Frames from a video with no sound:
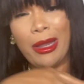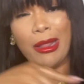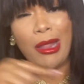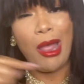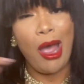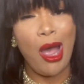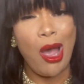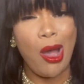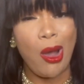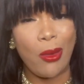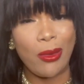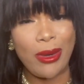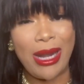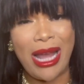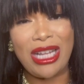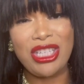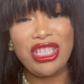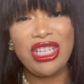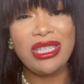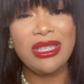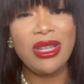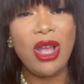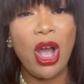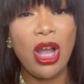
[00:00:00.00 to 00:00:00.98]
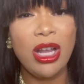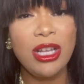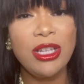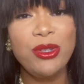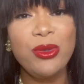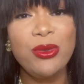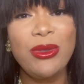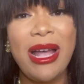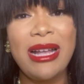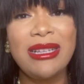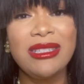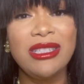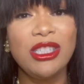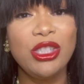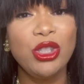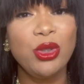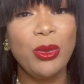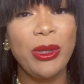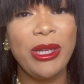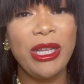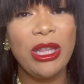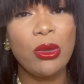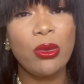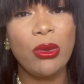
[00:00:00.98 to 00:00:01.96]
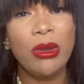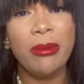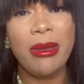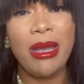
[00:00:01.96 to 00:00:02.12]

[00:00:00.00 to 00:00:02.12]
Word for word: long, not just August 2023,